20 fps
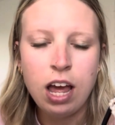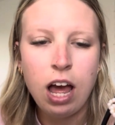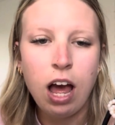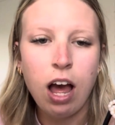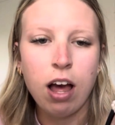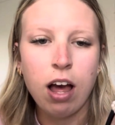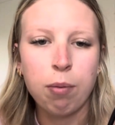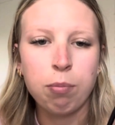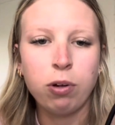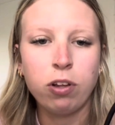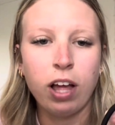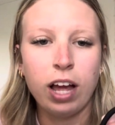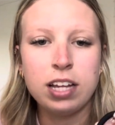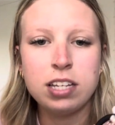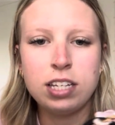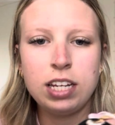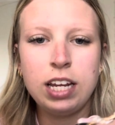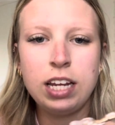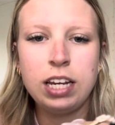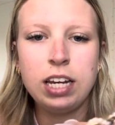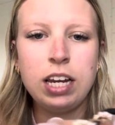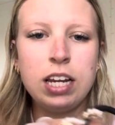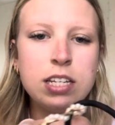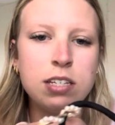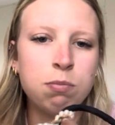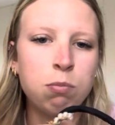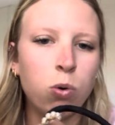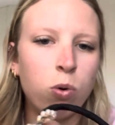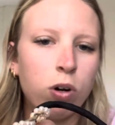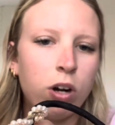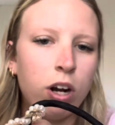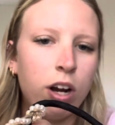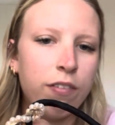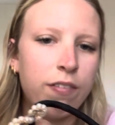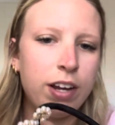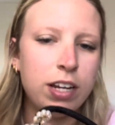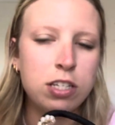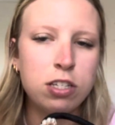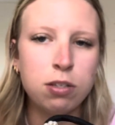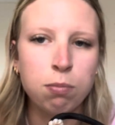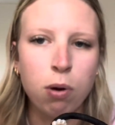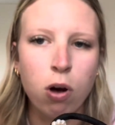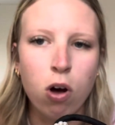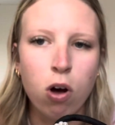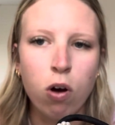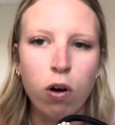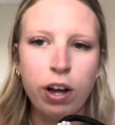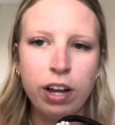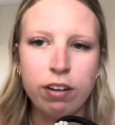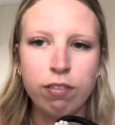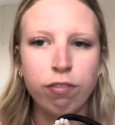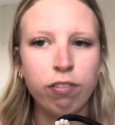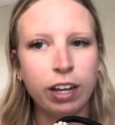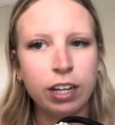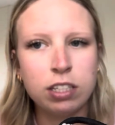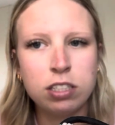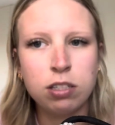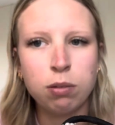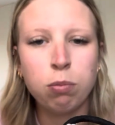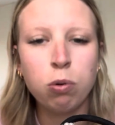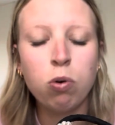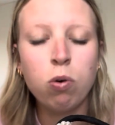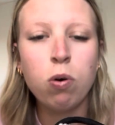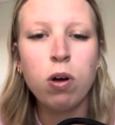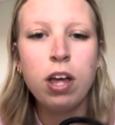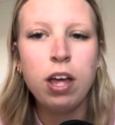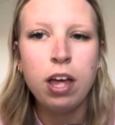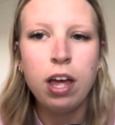Glycine is more of a small and flexible